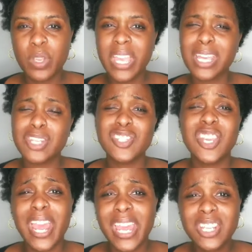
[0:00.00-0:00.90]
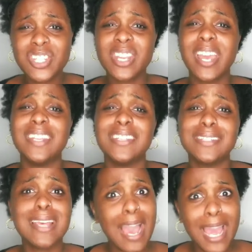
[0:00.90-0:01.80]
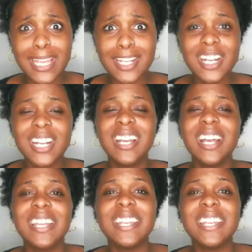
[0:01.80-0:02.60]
We can't change an entire